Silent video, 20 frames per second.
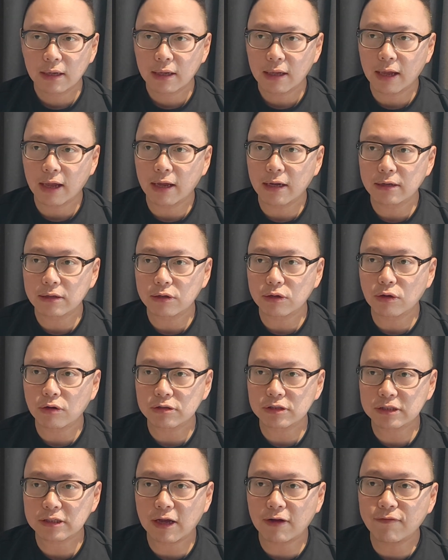And your
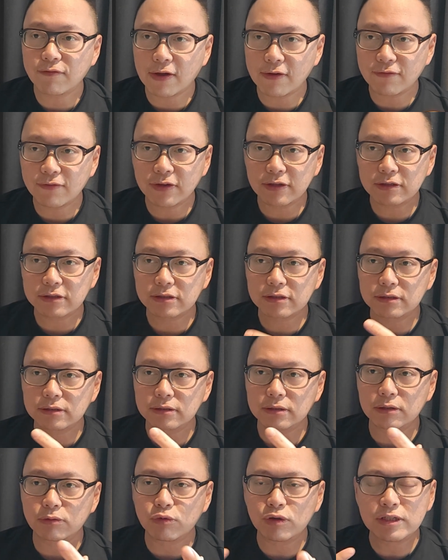self efforts,
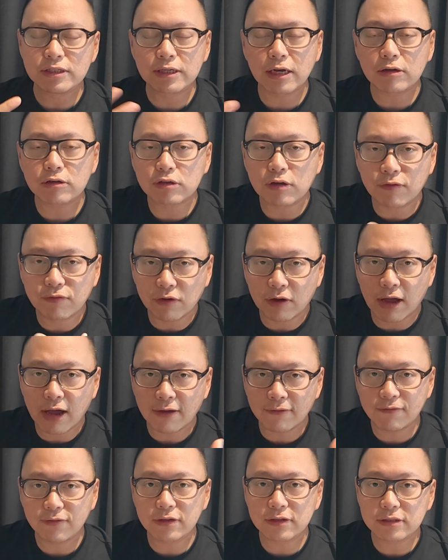the results of your
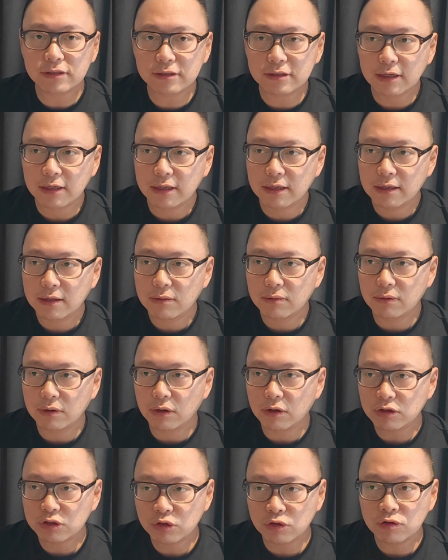efforts, will
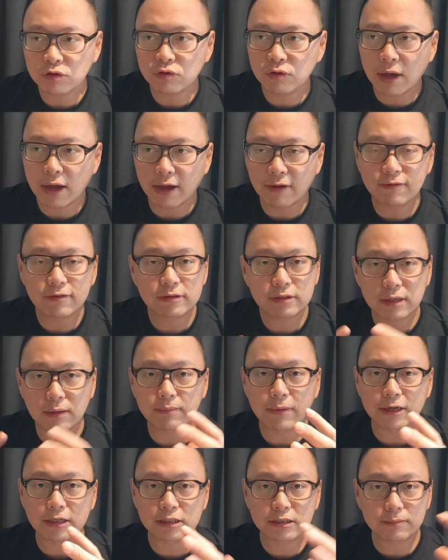also have some
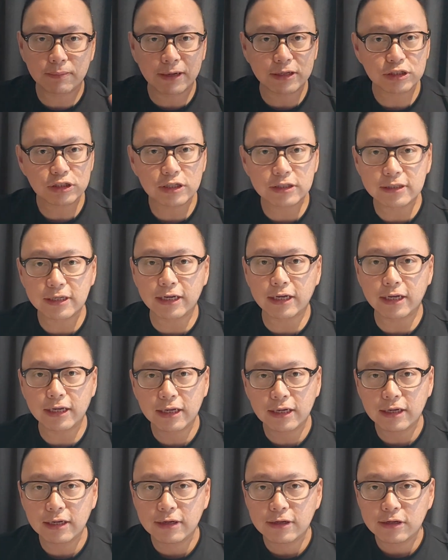expansion there.
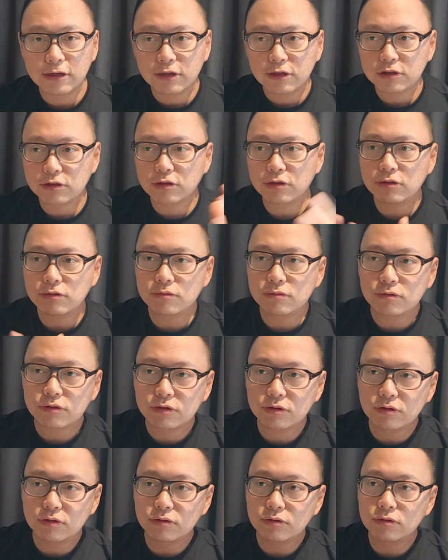So
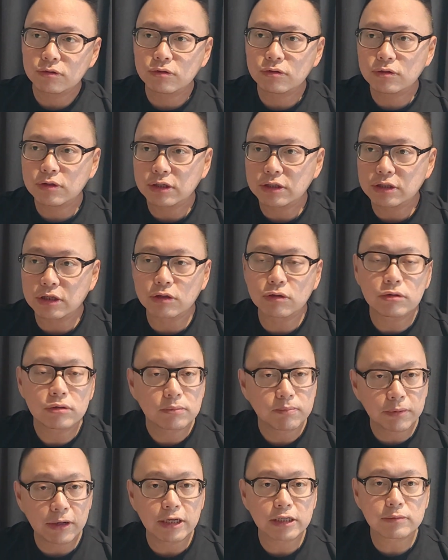it's a
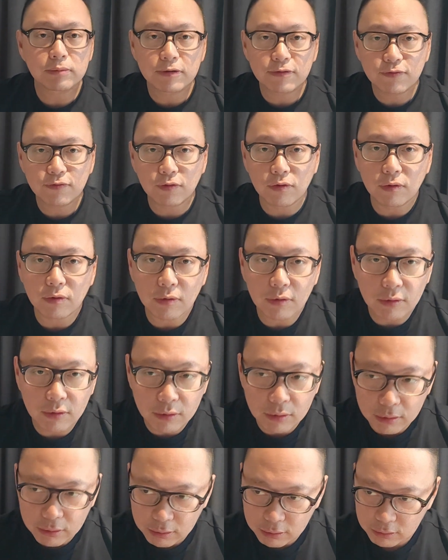good placement
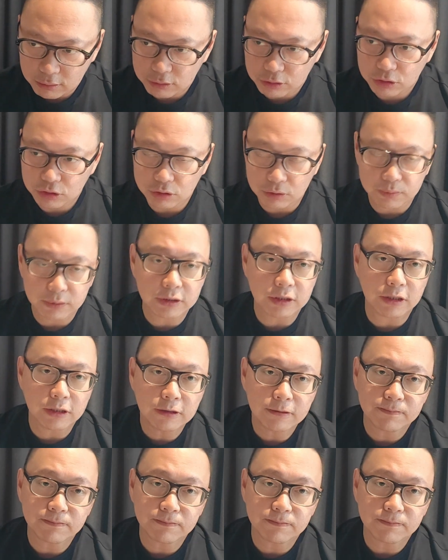for Jupiter.